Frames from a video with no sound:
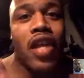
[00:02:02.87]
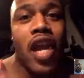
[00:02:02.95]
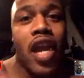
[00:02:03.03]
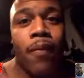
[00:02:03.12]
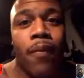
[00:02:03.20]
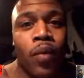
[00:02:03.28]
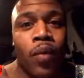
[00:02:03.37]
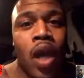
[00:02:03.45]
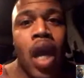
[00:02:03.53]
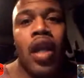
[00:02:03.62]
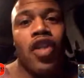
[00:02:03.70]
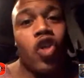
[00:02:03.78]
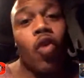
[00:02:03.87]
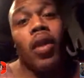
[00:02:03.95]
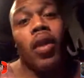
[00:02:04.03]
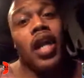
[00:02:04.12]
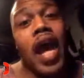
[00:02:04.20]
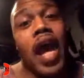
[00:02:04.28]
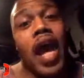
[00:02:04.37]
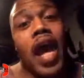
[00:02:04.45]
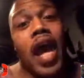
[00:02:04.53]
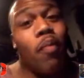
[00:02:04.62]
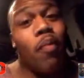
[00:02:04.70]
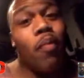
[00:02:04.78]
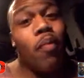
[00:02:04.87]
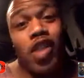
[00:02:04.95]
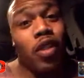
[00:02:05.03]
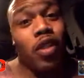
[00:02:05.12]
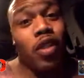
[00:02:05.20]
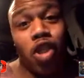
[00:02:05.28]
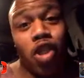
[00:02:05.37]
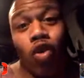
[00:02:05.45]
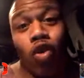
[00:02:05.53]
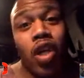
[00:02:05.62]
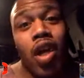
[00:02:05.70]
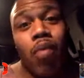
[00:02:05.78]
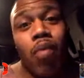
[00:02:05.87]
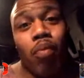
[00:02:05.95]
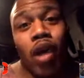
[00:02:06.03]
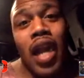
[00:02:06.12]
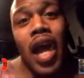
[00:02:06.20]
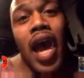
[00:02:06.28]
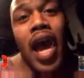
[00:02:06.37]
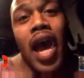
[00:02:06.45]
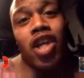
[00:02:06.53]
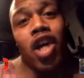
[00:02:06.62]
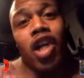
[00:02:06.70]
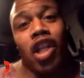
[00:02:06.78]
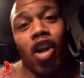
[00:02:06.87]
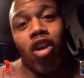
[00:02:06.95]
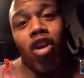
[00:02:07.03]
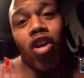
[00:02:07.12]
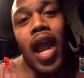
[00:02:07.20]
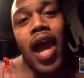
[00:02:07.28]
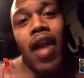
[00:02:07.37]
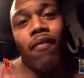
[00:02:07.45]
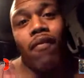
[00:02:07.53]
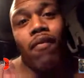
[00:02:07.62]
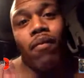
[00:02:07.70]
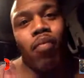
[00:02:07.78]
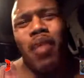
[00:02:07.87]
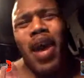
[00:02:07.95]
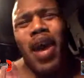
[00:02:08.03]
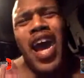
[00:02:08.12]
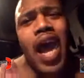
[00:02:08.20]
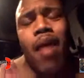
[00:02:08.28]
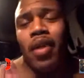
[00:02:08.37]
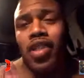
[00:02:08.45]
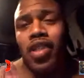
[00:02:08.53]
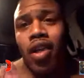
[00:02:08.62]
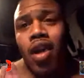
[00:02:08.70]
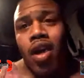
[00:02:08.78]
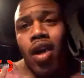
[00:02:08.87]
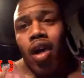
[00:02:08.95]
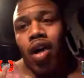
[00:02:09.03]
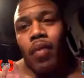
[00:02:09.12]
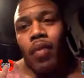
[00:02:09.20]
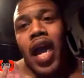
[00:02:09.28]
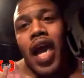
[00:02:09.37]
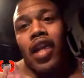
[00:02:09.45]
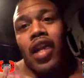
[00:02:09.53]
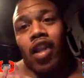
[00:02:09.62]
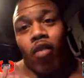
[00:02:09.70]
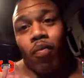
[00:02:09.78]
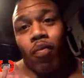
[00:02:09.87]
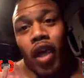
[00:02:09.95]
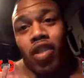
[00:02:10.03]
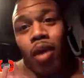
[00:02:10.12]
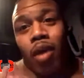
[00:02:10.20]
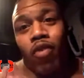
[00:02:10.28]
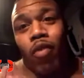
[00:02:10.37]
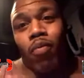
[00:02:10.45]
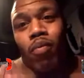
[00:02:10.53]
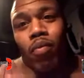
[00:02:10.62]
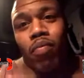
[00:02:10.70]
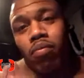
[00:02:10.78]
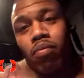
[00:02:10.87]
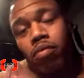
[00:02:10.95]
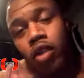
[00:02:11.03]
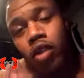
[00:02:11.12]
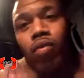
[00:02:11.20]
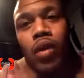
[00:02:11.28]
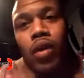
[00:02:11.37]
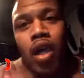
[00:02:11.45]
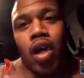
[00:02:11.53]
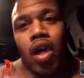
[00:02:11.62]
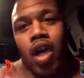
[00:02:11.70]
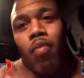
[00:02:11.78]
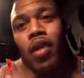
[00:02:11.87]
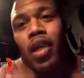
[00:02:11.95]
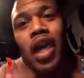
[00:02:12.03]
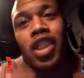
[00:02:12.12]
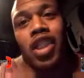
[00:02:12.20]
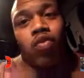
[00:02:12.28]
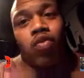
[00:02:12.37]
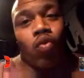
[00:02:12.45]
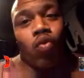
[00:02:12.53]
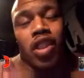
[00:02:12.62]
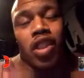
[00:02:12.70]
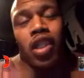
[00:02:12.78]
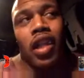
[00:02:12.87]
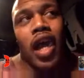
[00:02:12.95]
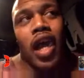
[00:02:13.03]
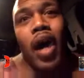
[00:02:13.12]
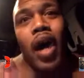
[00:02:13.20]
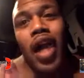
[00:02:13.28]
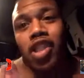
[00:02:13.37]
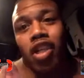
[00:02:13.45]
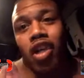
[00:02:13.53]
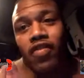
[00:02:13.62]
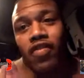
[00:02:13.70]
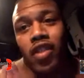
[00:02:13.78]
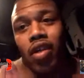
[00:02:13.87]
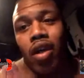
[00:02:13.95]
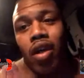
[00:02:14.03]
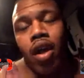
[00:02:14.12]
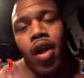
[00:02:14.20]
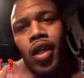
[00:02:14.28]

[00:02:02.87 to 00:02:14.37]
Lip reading: there, and they told me that I had tremendous potential, but I had to unlearn a lot of that I had learned, picked up from a company. I just wasn't like polished enough to,